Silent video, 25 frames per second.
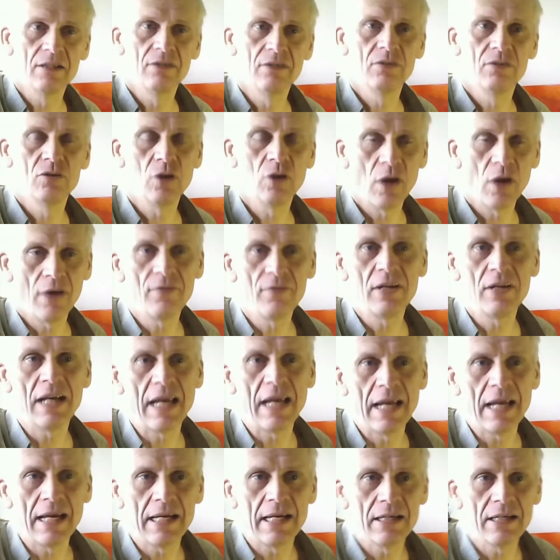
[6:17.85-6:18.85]
You have an
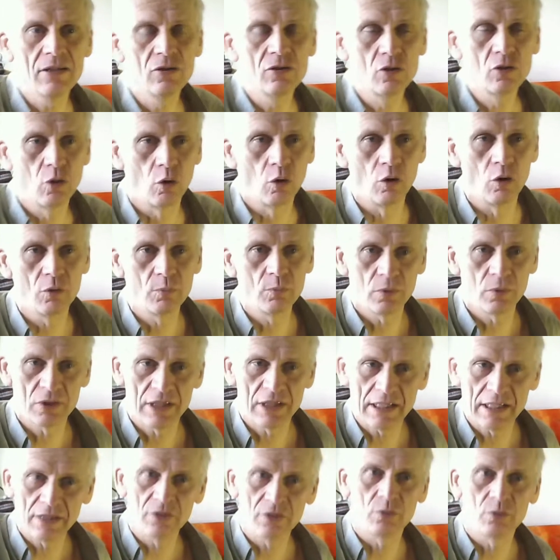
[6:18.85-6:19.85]
A chord when you
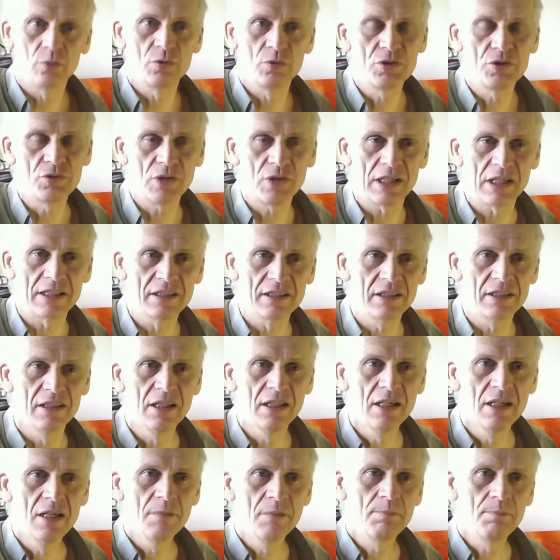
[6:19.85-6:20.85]
hit all the strings.
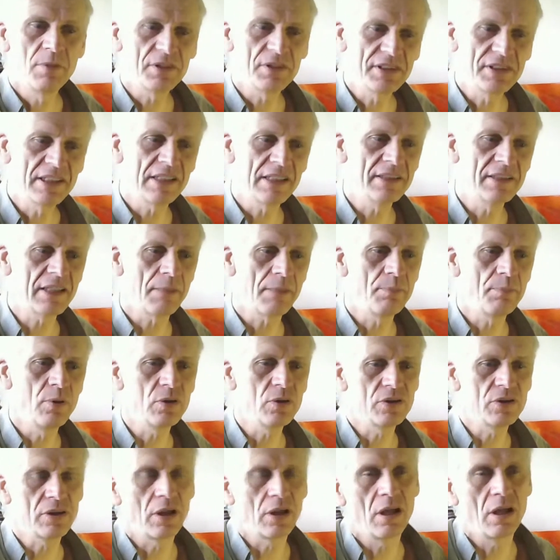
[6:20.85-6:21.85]
But since that
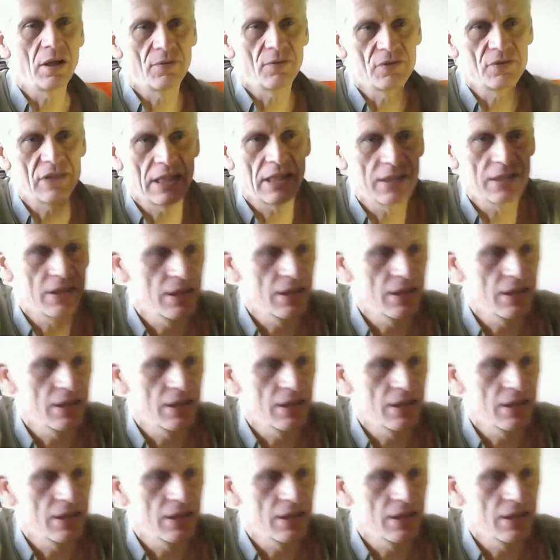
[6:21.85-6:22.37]
puts a lot of tension